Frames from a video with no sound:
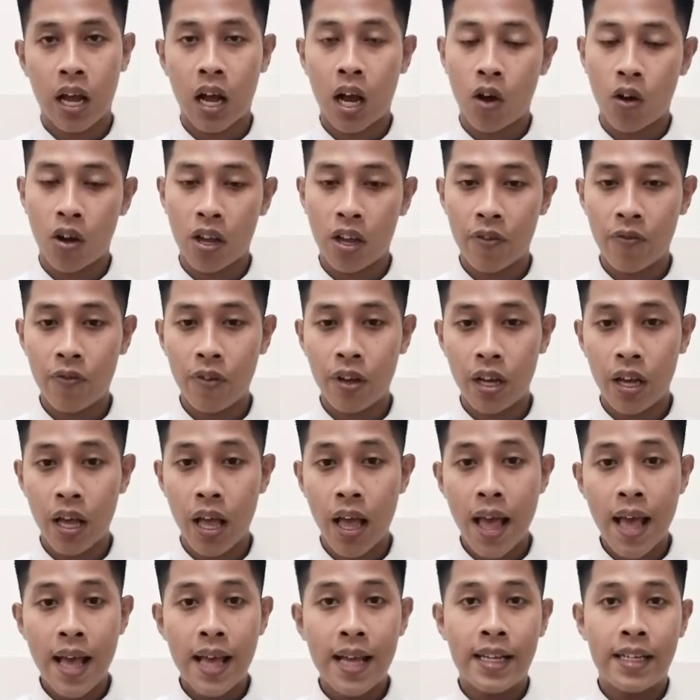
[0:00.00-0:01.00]

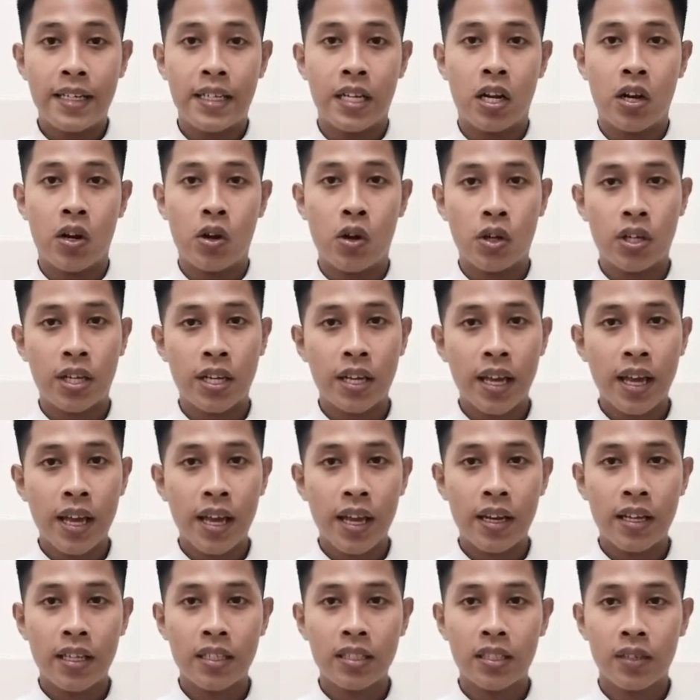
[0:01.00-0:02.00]
However, the local
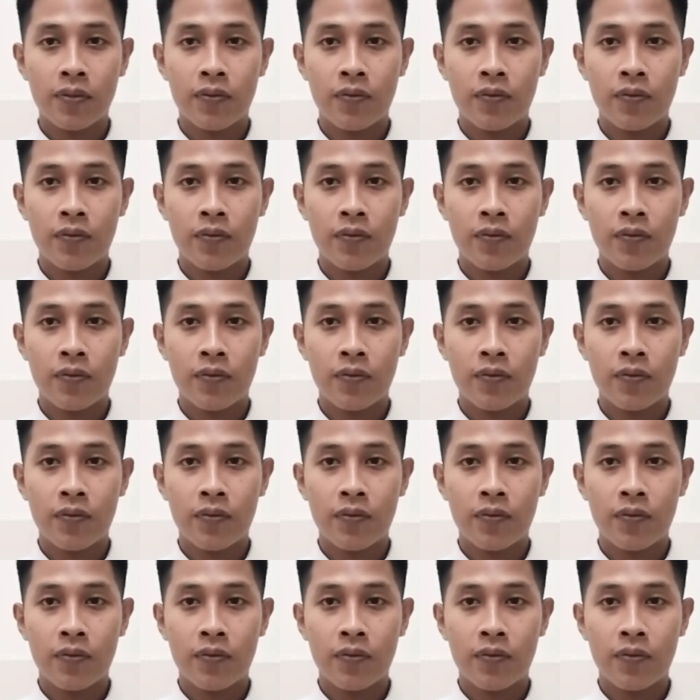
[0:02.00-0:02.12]
area's